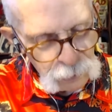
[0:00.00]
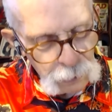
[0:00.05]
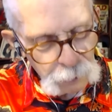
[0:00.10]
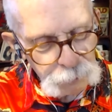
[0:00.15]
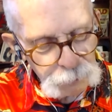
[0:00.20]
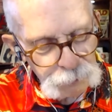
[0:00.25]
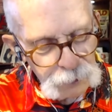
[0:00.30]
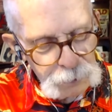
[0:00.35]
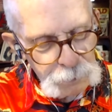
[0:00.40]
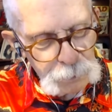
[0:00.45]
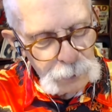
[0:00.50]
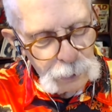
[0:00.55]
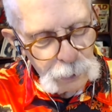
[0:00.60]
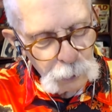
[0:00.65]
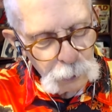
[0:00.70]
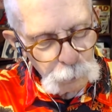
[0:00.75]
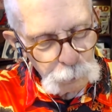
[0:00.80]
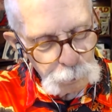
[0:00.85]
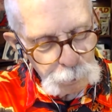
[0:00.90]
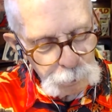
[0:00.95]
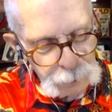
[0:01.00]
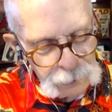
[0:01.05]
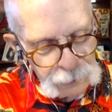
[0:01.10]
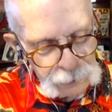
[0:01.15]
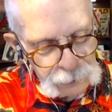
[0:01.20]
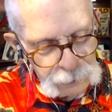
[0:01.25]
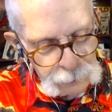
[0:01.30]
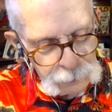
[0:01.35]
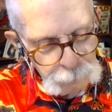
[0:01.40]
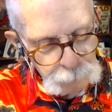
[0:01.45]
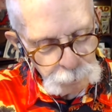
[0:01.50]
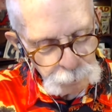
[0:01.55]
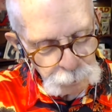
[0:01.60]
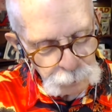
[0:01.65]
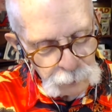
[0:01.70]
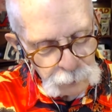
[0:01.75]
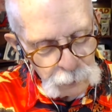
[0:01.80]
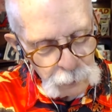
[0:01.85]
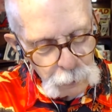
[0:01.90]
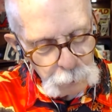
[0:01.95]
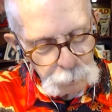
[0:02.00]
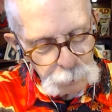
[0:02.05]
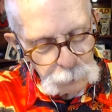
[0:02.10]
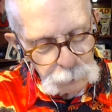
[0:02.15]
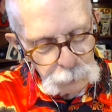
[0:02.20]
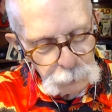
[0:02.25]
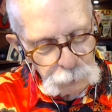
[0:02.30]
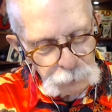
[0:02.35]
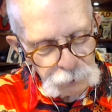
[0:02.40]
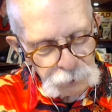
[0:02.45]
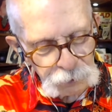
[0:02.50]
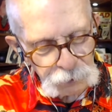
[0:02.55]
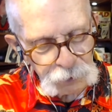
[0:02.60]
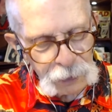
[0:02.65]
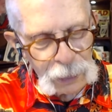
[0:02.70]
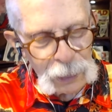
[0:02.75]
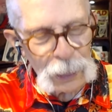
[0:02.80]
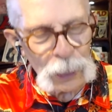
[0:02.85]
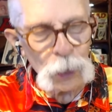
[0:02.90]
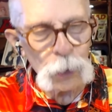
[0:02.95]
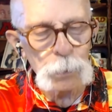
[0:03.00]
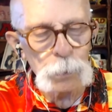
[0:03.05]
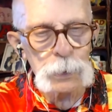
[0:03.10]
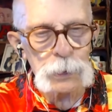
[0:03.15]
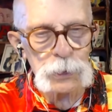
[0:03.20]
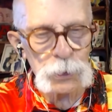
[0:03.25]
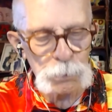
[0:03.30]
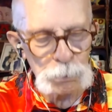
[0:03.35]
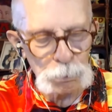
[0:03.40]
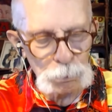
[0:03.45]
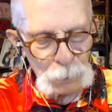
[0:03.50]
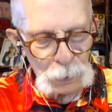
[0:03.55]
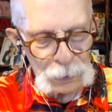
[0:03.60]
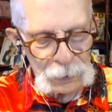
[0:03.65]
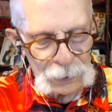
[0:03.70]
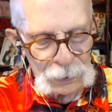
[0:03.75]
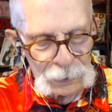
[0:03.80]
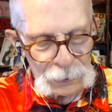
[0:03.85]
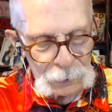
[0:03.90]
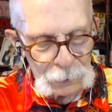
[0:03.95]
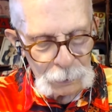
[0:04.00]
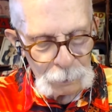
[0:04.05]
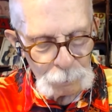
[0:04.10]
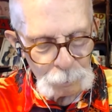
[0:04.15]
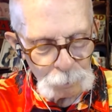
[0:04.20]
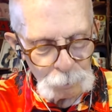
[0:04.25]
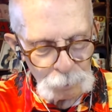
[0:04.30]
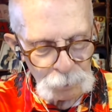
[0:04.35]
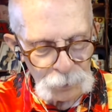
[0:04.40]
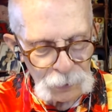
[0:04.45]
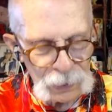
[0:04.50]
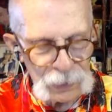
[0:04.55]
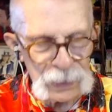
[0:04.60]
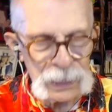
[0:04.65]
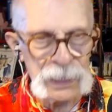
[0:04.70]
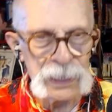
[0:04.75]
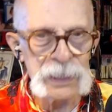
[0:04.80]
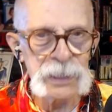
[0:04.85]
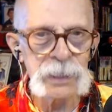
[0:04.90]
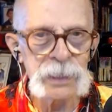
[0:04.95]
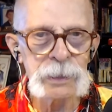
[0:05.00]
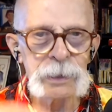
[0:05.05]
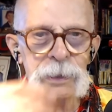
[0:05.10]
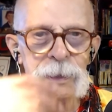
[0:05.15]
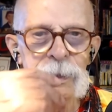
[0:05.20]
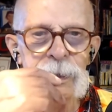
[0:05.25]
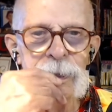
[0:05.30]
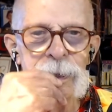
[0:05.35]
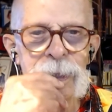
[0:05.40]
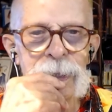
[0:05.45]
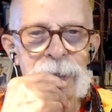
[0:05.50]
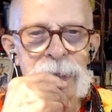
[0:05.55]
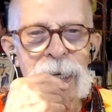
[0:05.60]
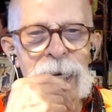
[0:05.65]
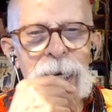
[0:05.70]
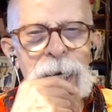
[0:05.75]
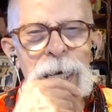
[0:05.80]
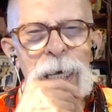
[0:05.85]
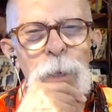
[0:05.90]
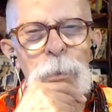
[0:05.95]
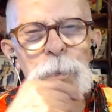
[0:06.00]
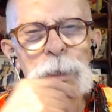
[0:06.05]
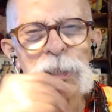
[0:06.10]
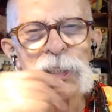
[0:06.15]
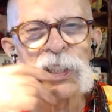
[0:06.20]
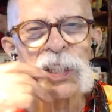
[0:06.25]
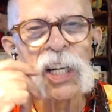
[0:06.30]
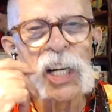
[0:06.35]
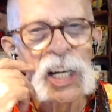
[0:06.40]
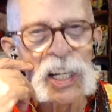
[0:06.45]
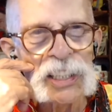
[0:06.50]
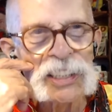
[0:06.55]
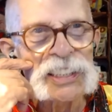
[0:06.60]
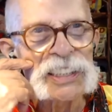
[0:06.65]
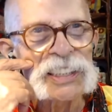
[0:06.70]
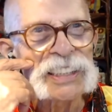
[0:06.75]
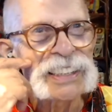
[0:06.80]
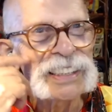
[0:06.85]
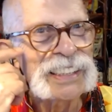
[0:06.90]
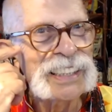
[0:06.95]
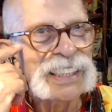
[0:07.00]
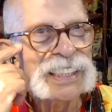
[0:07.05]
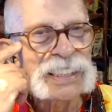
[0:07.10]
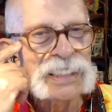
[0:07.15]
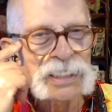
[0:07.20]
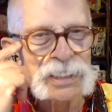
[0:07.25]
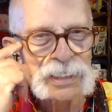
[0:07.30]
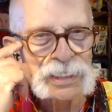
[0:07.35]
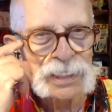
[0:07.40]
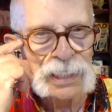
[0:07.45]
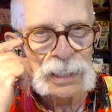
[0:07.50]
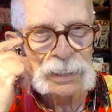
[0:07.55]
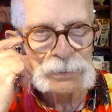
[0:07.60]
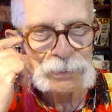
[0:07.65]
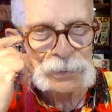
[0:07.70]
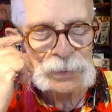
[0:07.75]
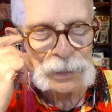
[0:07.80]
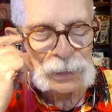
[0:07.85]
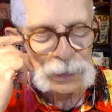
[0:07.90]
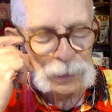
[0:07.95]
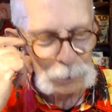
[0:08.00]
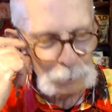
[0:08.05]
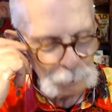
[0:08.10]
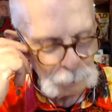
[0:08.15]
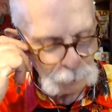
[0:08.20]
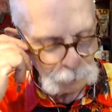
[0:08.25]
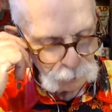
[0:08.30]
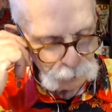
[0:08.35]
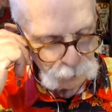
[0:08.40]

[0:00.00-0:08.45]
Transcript: A female bee produces how much money in her life? How much honey in her lifetime?